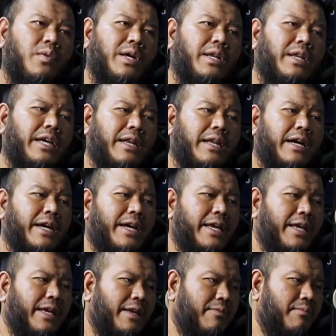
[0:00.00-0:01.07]
one that
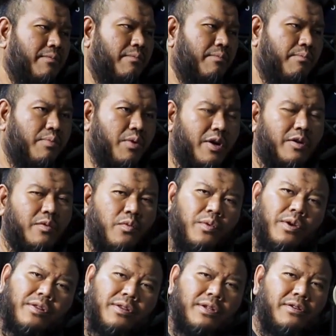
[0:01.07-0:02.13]
I bought
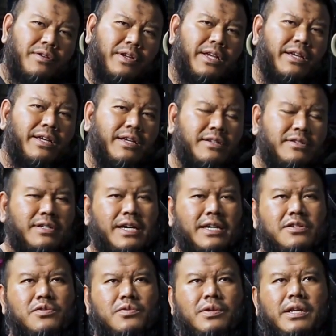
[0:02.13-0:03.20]
with the rig is
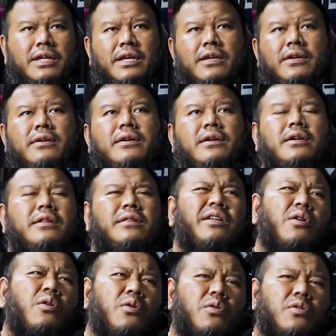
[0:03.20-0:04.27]
actually
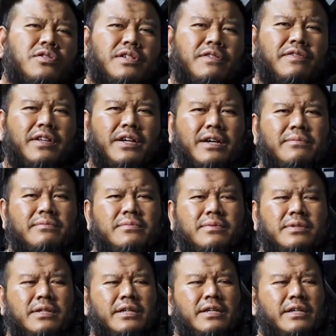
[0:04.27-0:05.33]
the old safety arm.
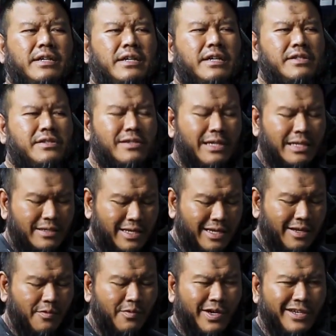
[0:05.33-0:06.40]
It's
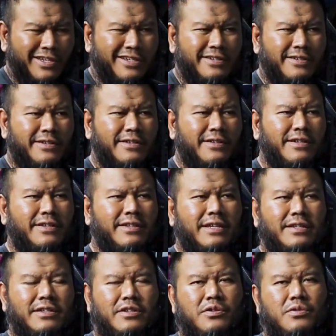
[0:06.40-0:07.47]
slightly wider
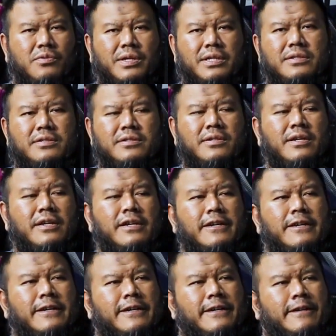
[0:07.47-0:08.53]
than the new ones,
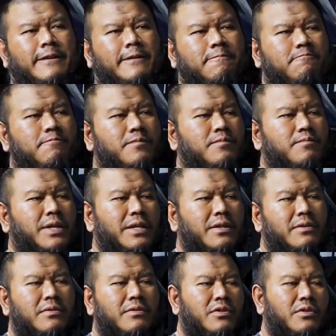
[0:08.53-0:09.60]
but
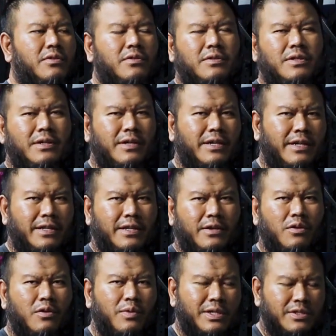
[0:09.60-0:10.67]
the
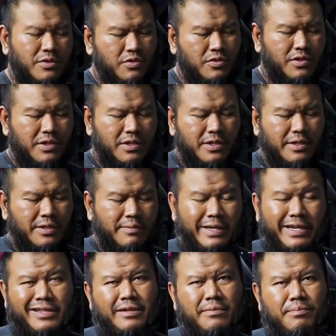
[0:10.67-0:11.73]
old ones uses the
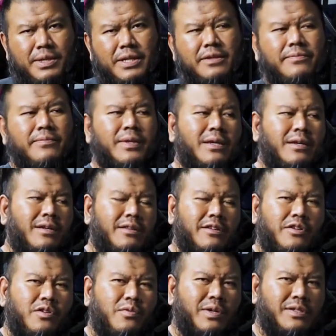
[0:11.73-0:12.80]
magnetic pin. The
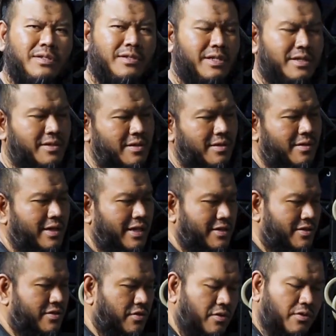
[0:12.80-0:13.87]
new ones just
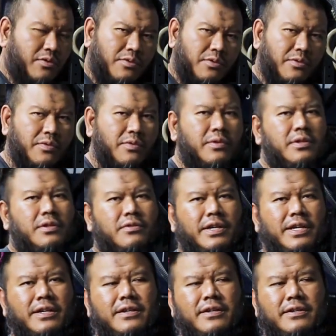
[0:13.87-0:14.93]
latches onto the rig